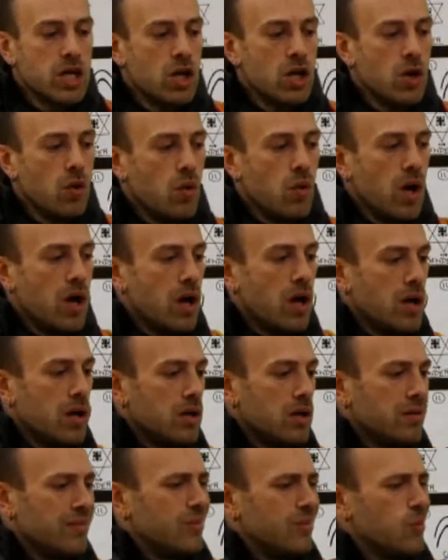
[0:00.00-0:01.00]

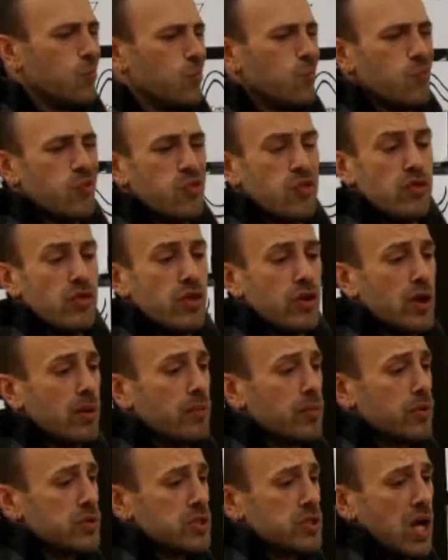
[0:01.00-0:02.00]
The
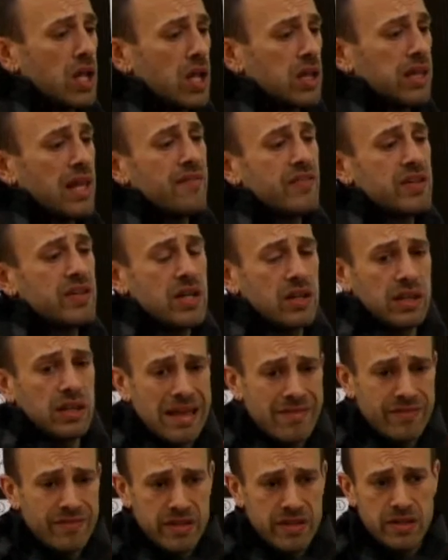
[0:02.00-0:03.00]
numbers
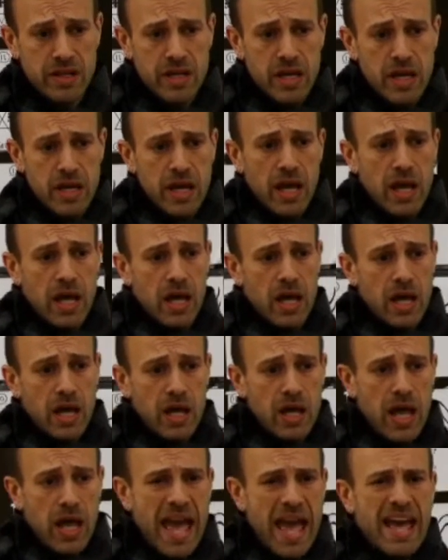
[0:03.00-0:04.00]
1111
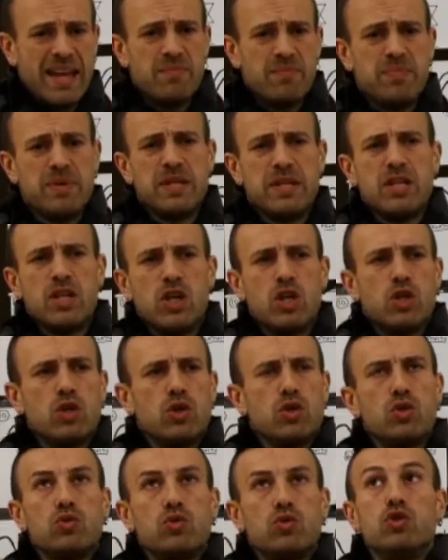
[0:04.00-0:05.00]
had been
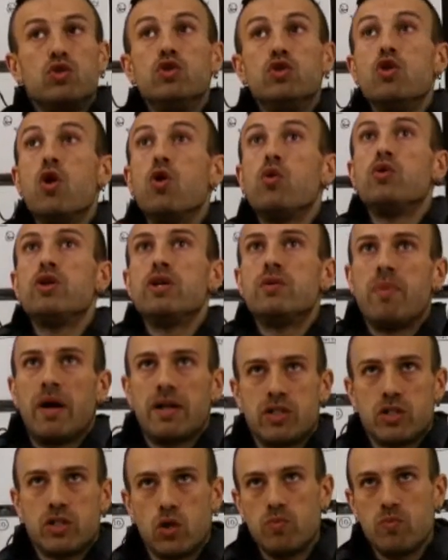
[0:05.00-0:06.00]
noted
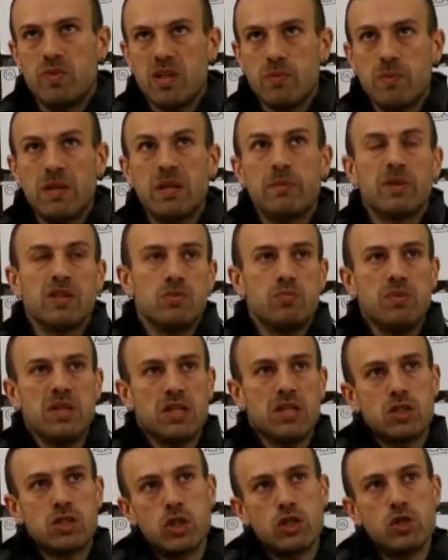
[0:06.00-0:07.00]
by so many people as
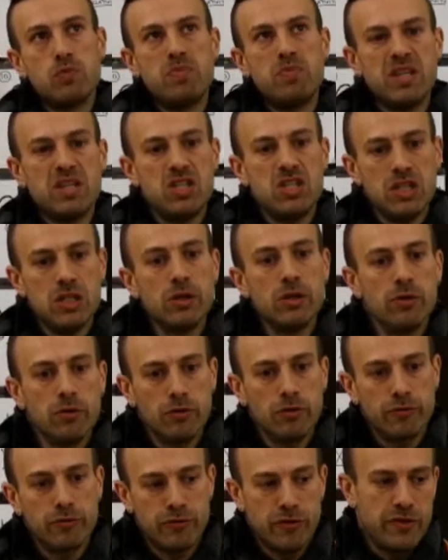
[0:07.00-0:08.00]
being such a big
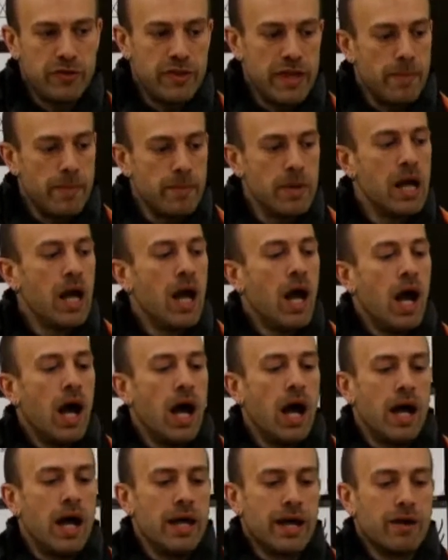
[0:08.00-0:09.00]
deal for them.
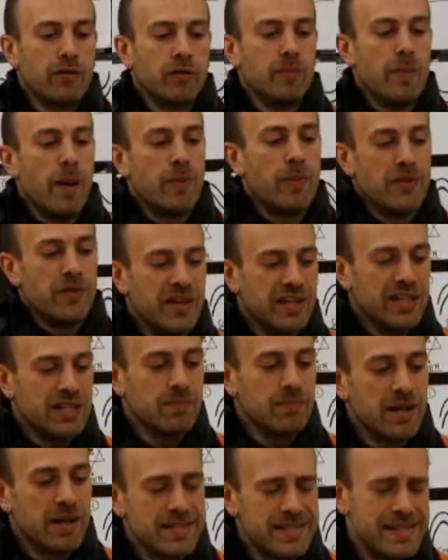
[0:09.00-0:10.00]
And I remember
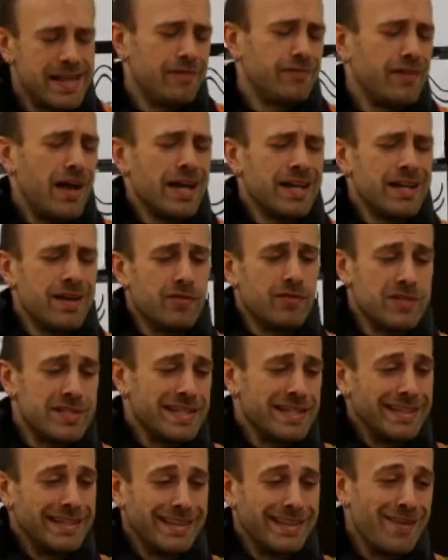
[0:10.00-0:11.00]
thinking to myself, I never
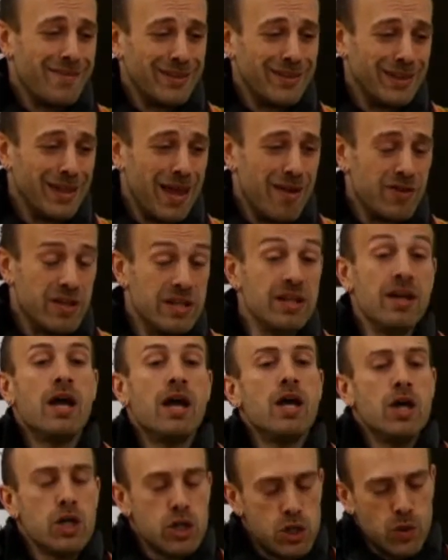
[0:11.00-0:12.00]
see 1111.
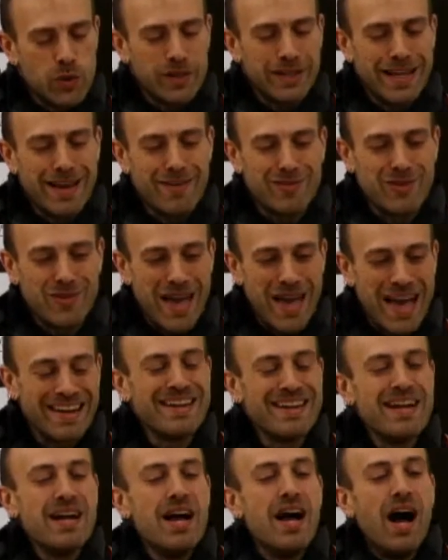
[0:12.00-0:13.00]
Shortly after
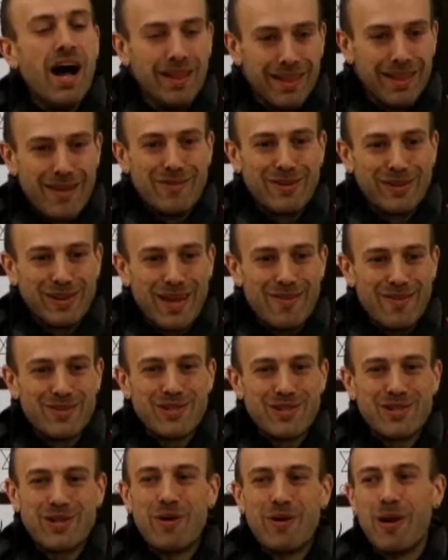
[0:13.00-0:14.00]
that,
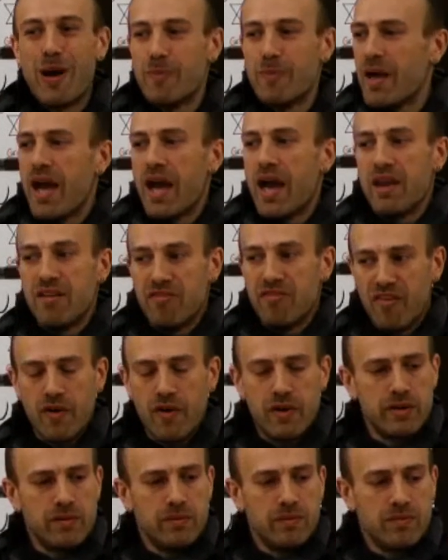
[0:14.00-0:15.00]
1111 showed up at a
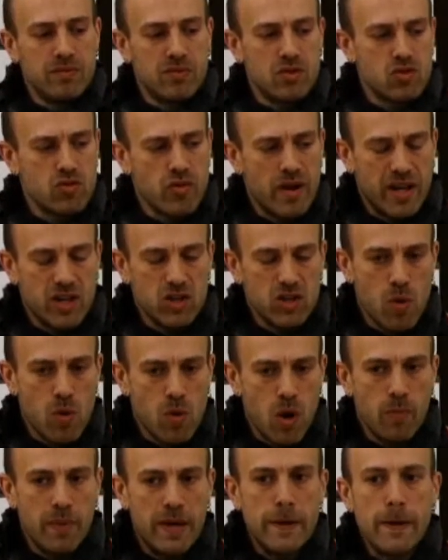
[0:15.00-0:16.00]
very strange
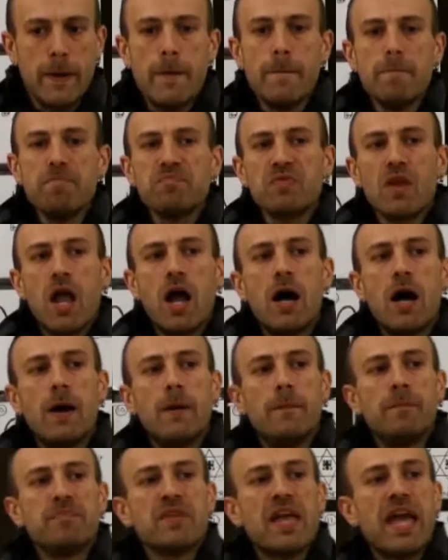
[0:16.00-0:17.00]
moment.
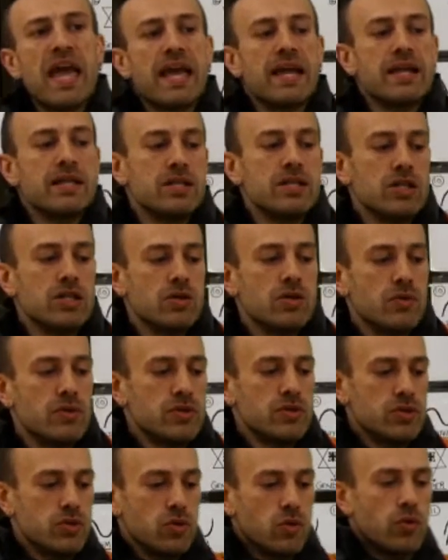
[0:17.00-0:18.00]
And
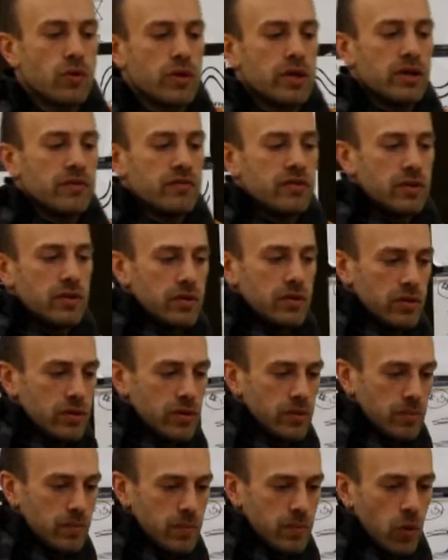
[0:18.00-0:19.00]
the story of
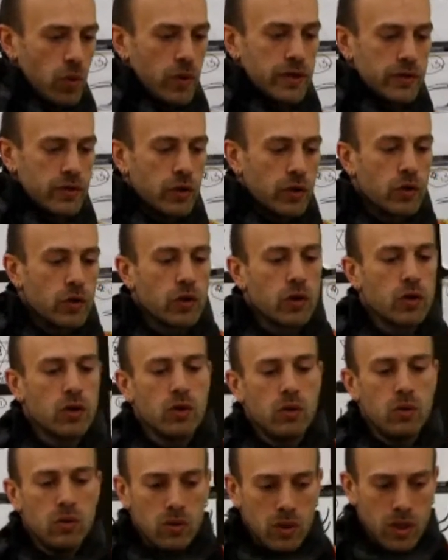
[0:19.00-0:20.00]
the boy and the
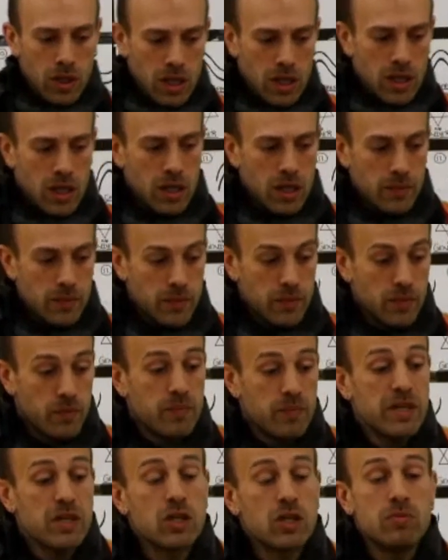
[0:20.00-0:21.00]
girl
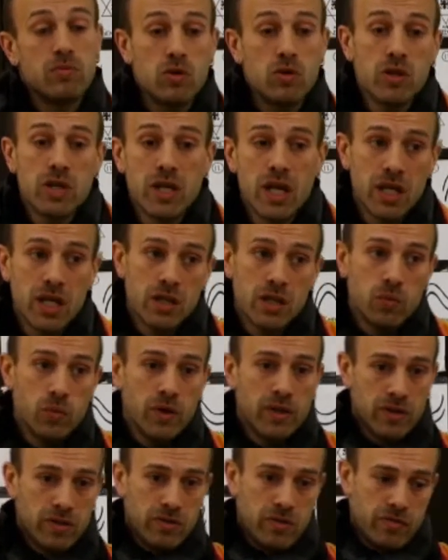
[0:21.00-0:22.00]
being communicated
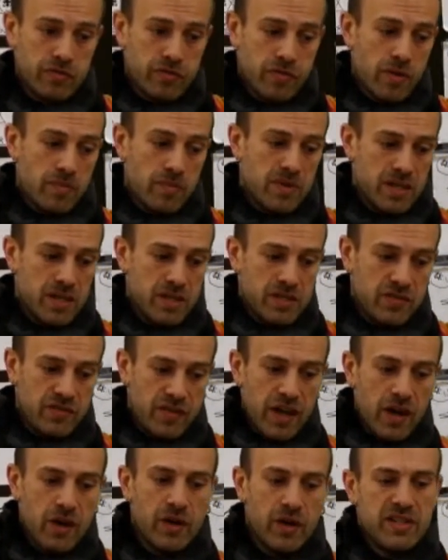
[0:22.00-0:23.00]
with from these
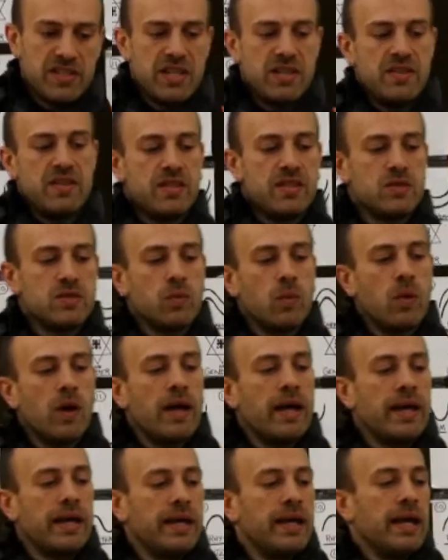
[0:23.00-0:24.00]
fairies in this
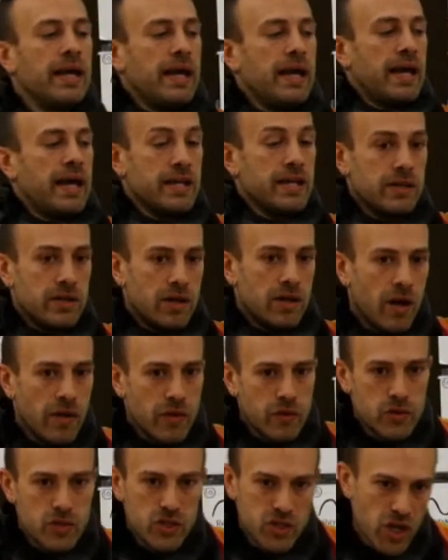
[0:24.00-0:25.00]
way and in
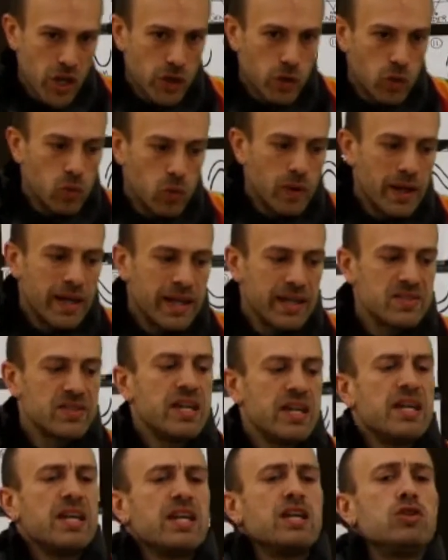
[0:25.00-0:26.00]
other subtle
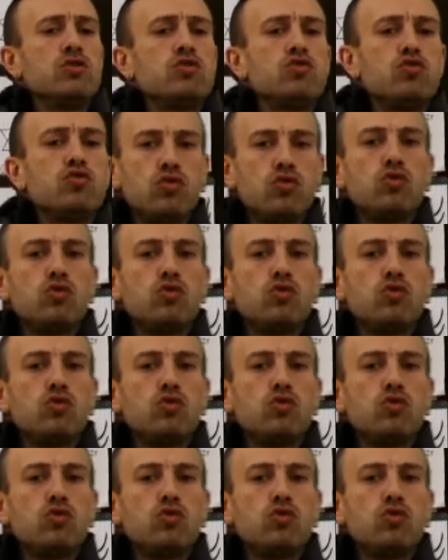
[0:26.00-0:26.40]
ways is